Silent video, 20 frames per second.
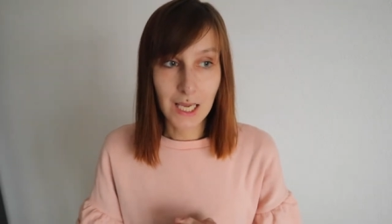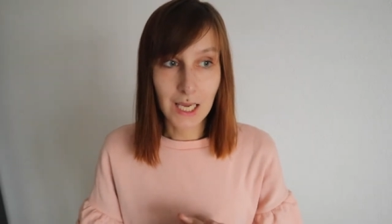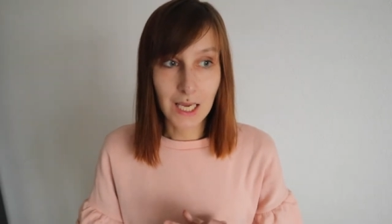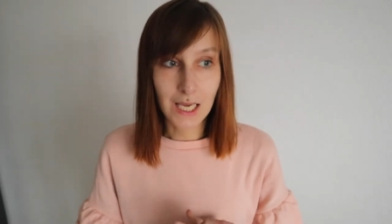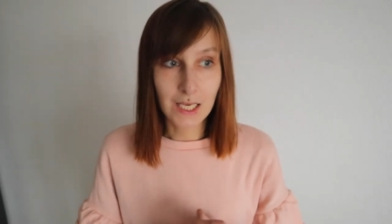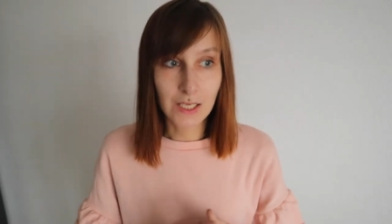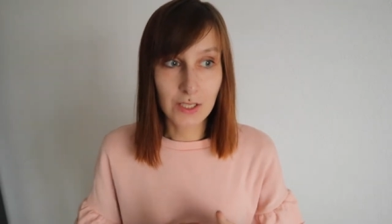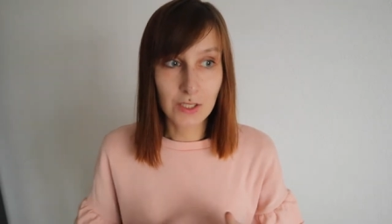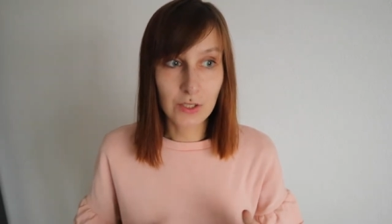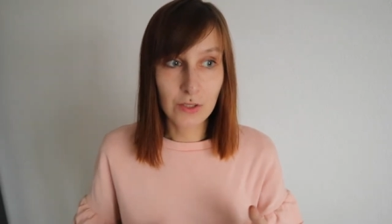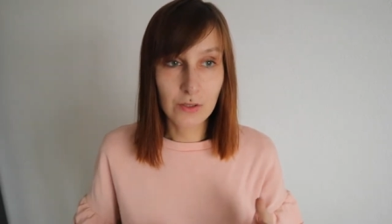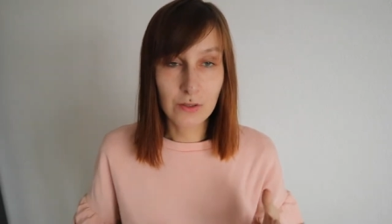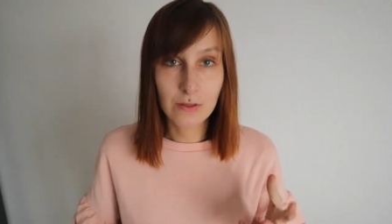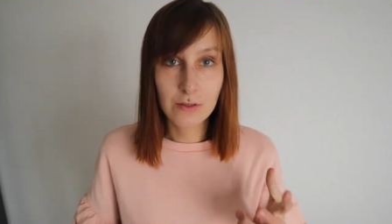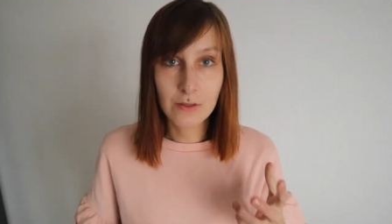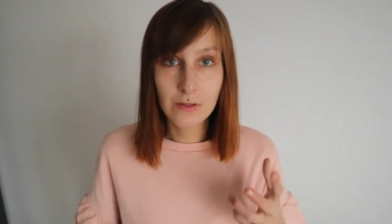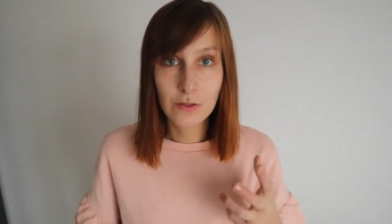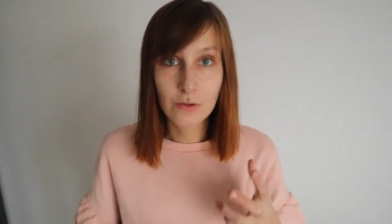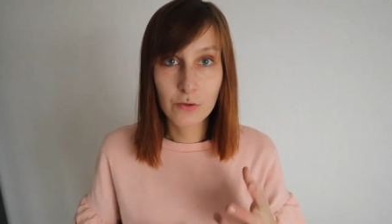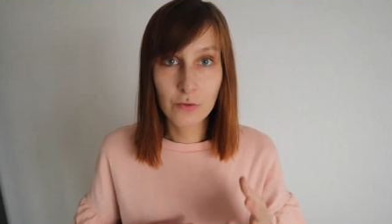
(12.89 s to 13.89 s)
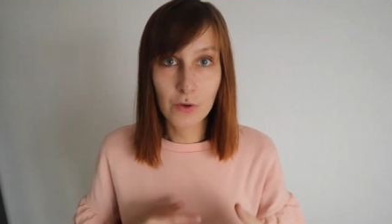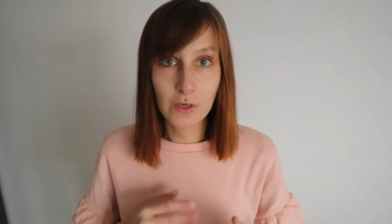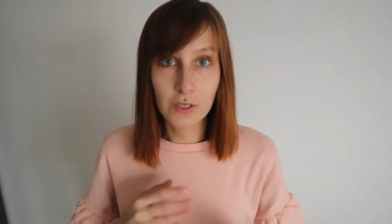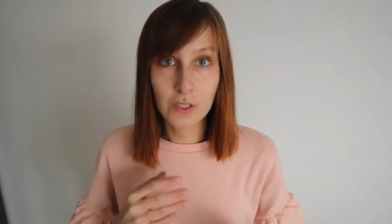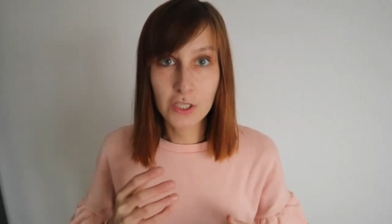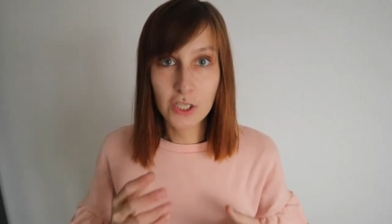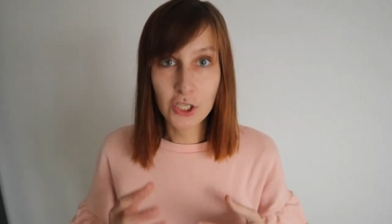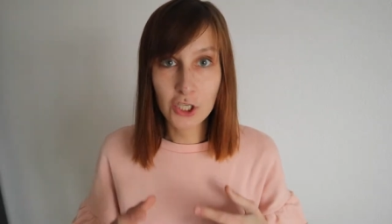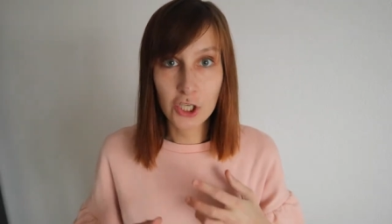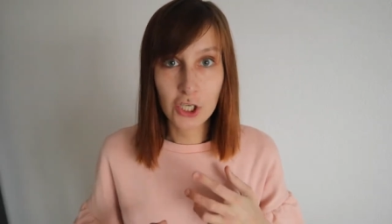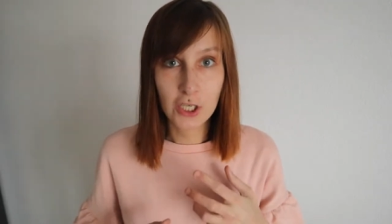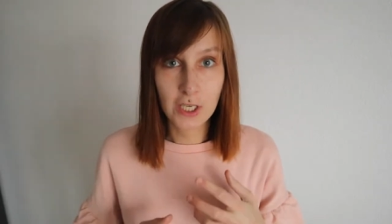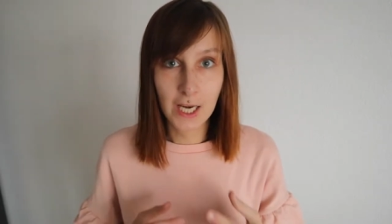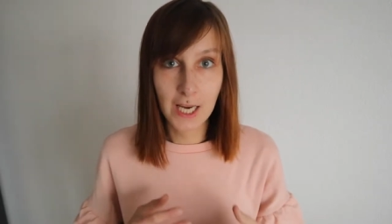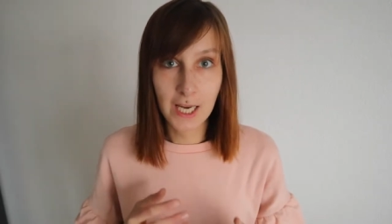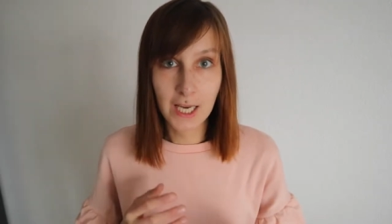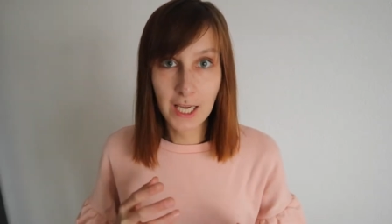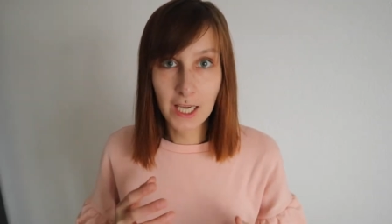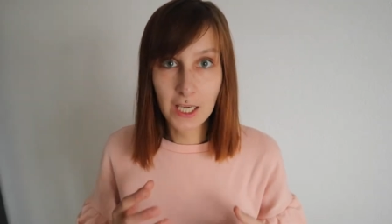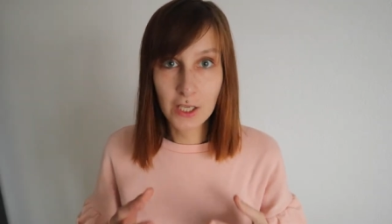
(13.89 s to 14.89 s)
in
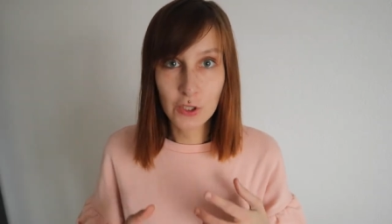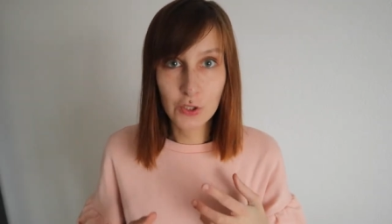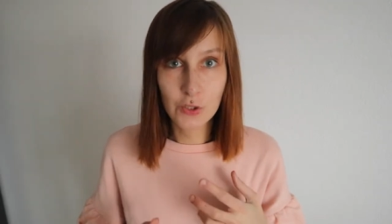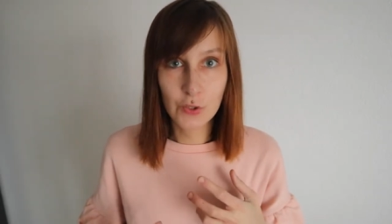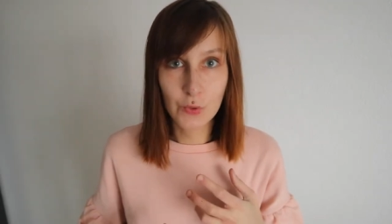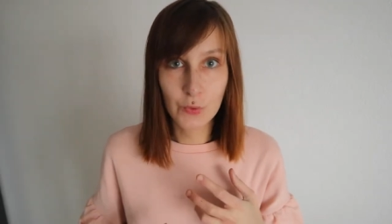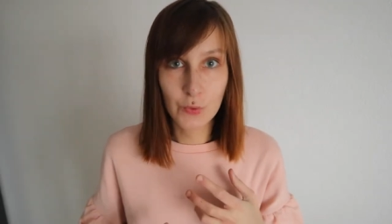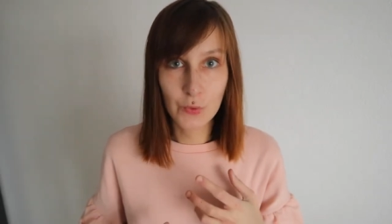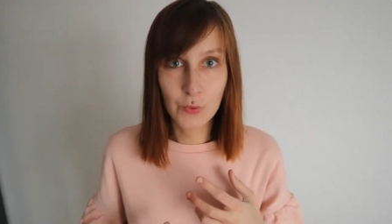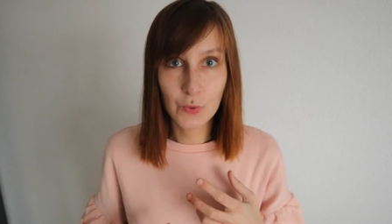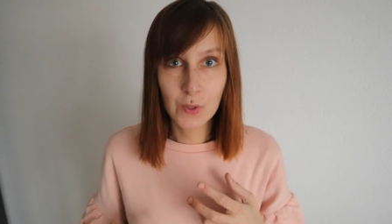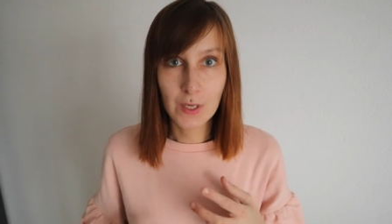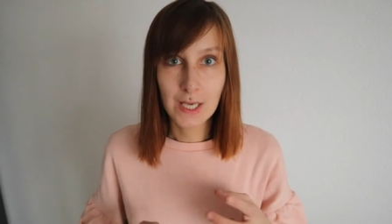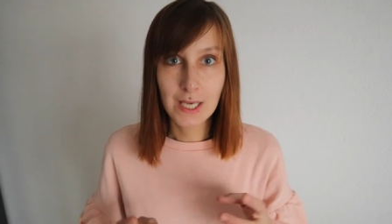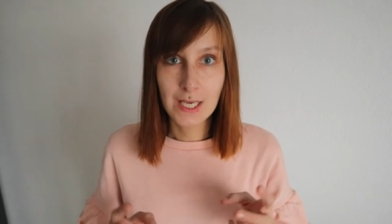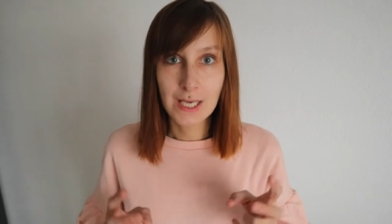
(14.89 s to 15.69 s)
transitioning into